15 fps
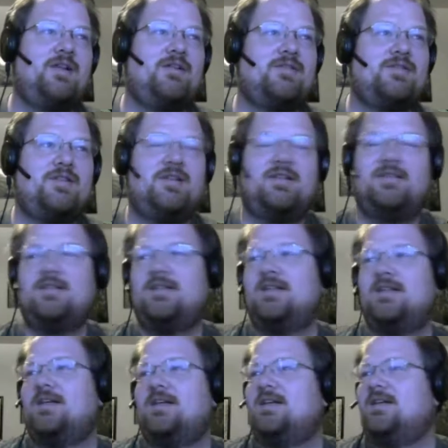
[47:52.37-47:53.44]
to
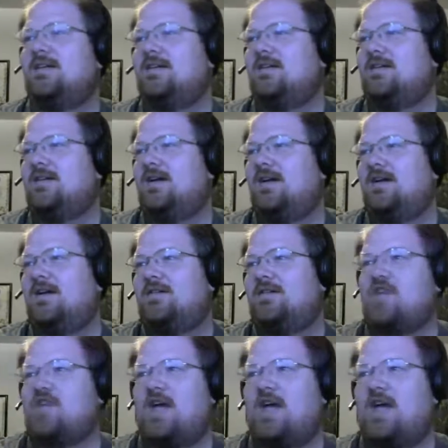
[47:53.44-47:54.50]

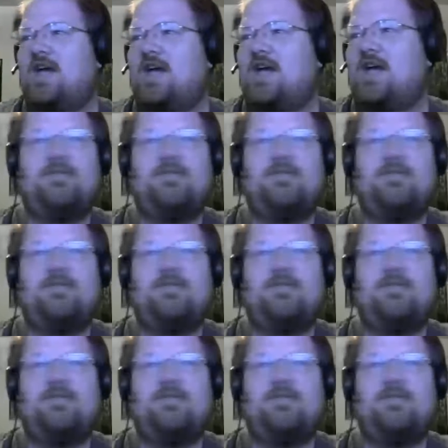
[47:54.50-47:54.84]
shadow for a while.